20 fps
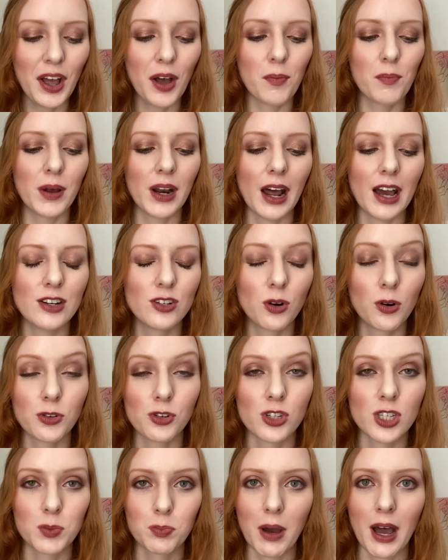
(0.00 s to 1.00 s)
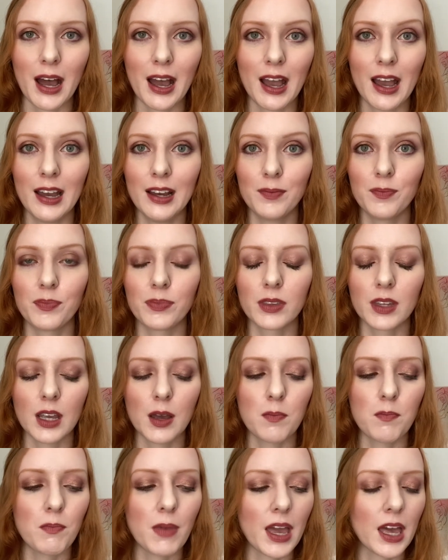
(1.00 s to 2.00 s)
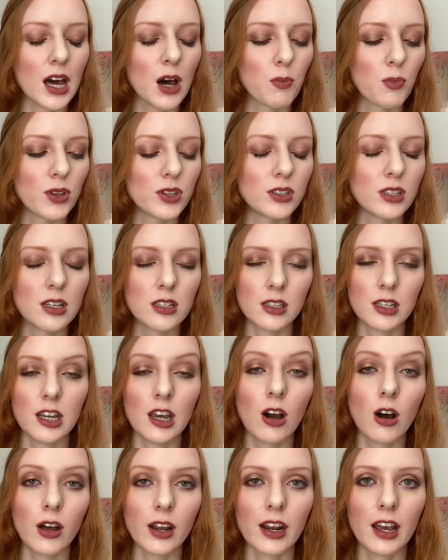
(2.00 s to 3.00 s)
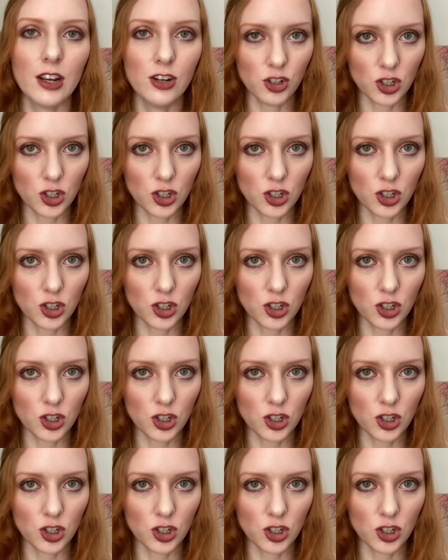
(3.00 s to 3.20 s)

but I don't just buy makeup with Disney on it